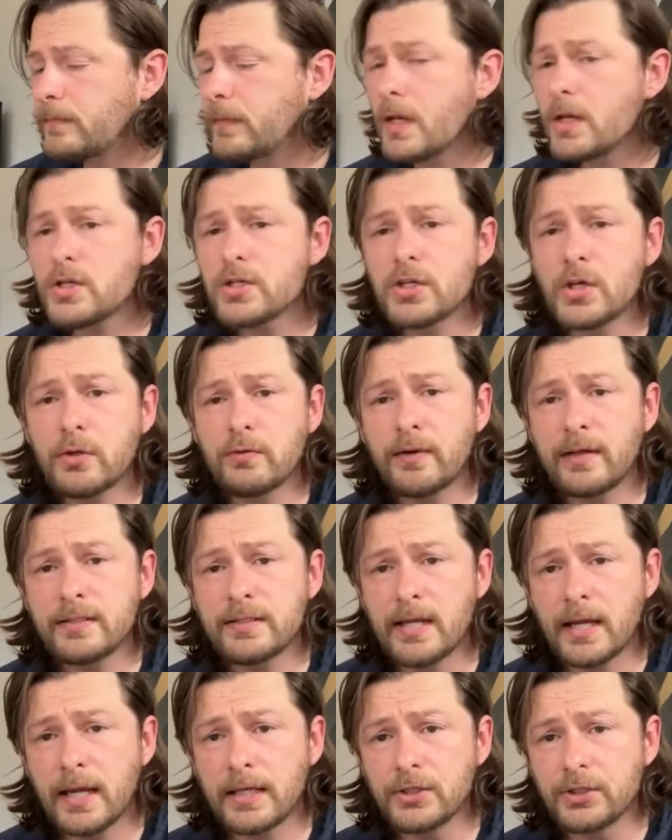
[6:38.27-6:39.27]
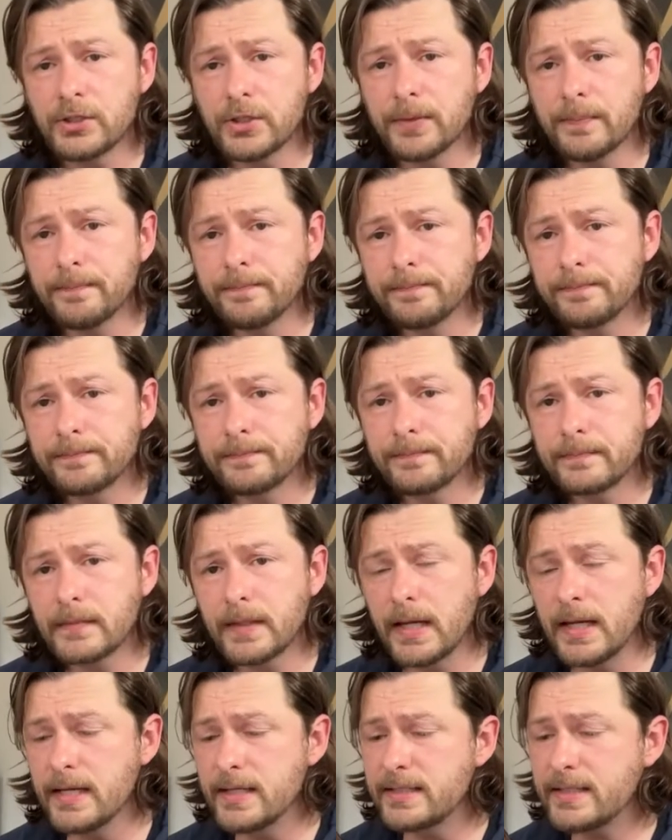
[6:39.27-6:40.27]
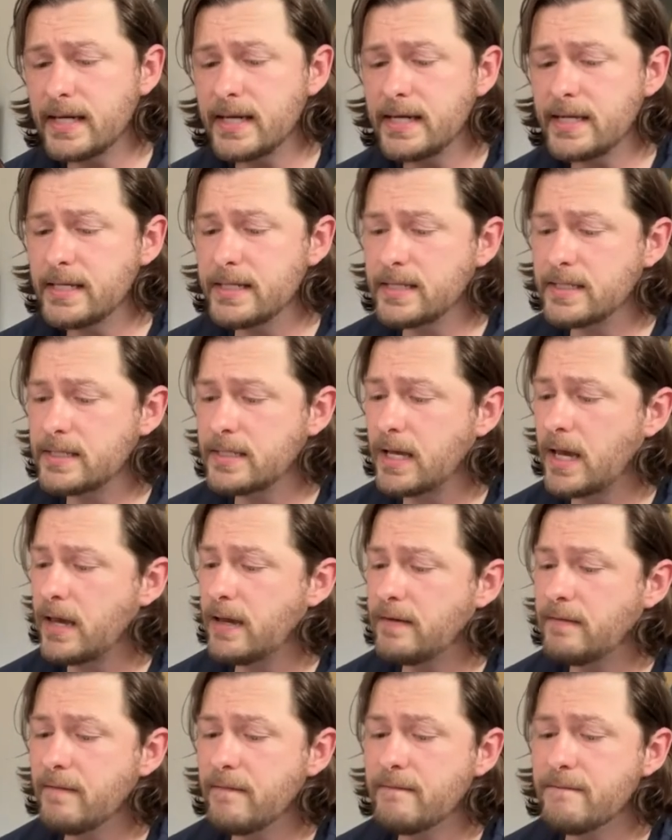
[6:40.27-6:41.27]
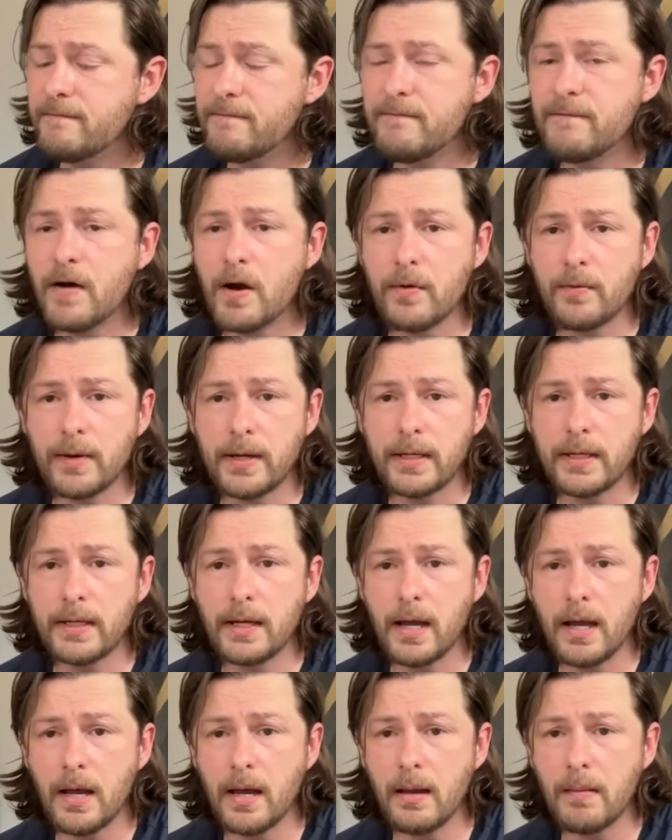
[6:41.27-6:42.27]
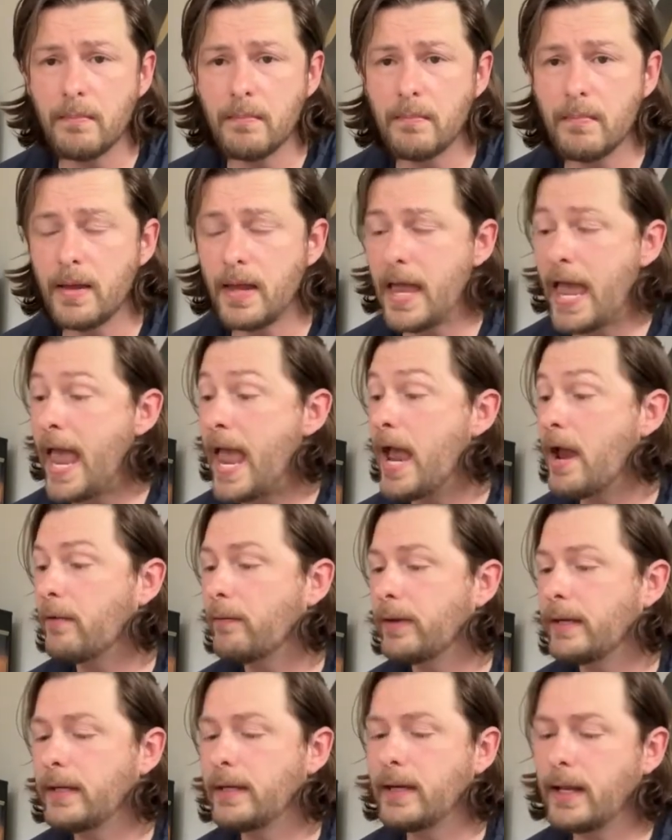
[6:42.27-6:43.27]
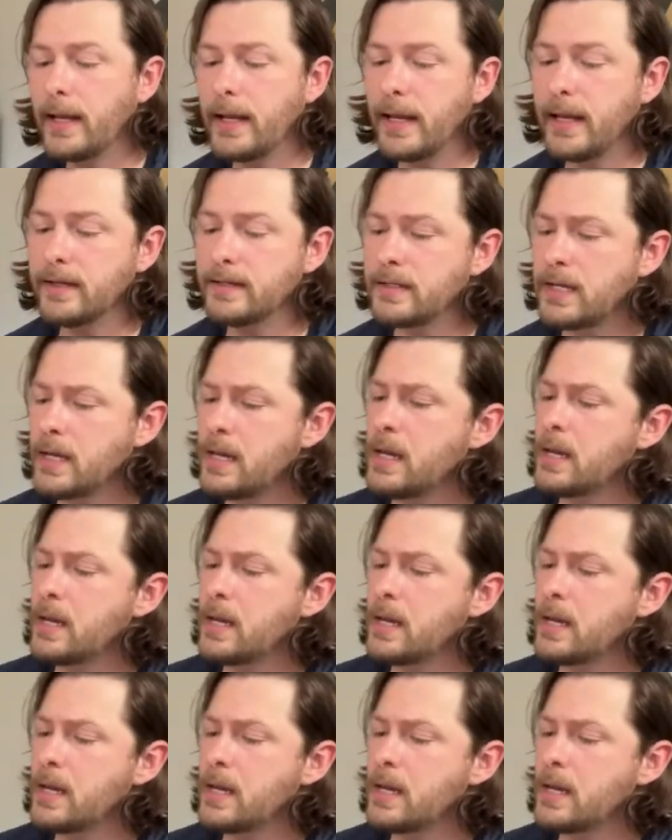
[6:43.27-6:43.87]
So ventilation it is a very um, airy lid.